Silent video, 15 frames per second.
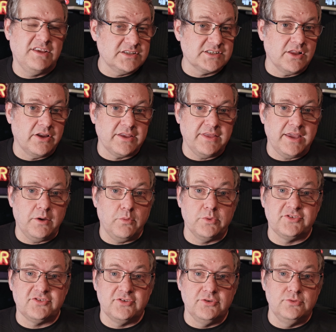Things like that
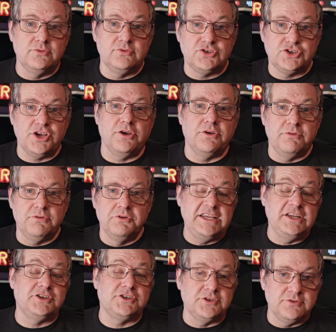will soon show
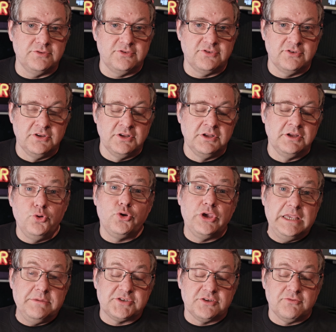issues who
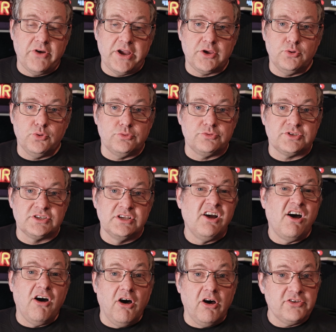keeps the records,
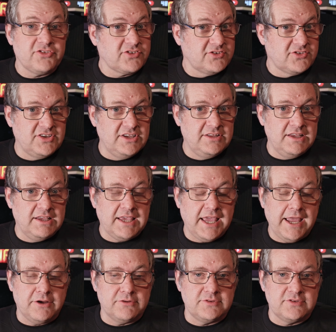ask to see the
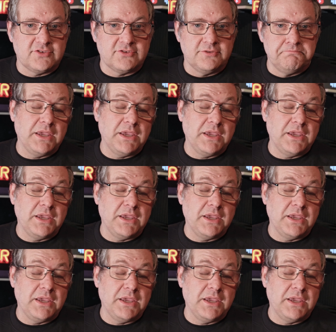accounts.